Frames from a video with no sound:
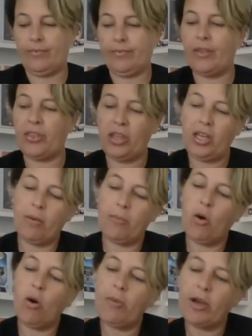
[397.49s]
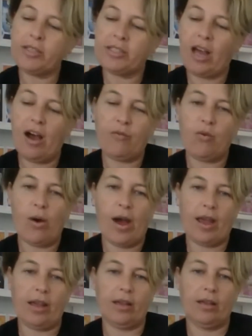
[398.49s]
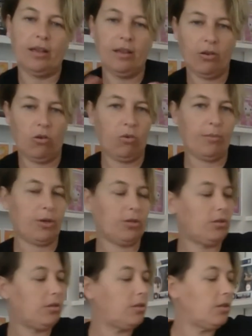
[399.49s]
I think I'm almost halfway. Almost.